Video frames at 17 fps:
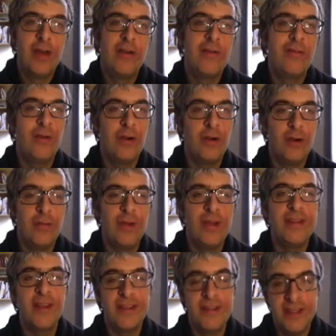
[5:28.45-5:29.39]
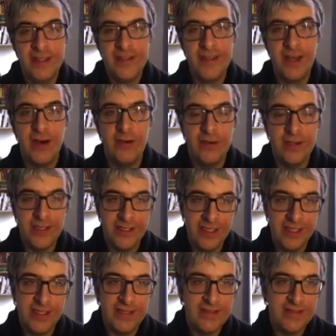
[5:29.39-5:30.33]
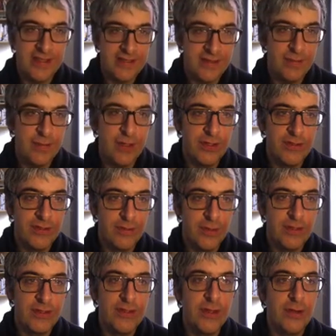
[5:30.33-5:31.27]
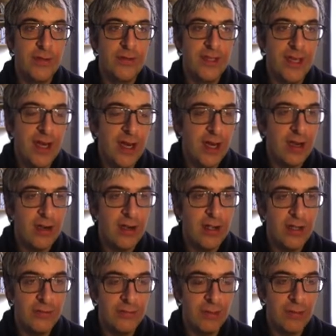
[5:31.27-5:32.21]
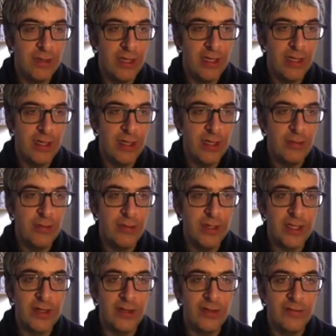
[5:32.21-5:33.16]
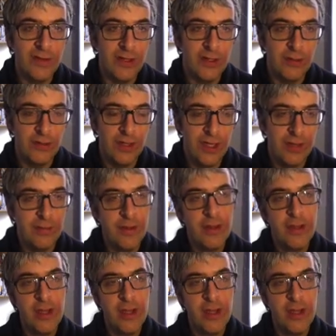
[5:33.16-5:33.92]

for a metadata only dataset, but now they are, and we will configure them.